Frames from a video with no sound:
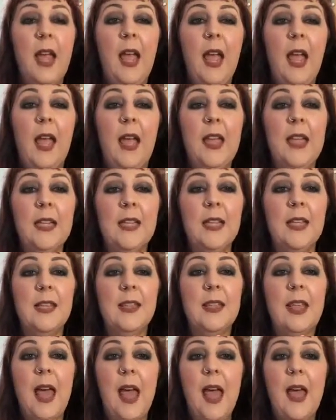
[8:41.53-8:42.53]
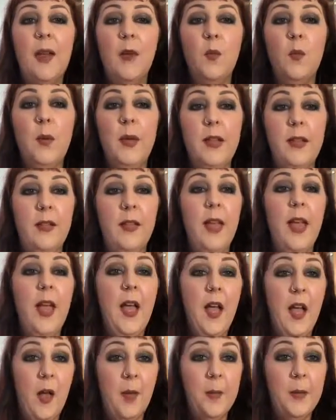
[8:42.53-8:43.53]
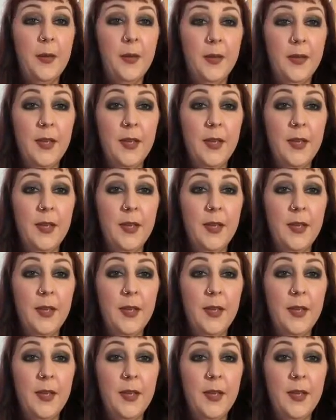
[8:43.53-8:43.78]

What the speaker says: and that will help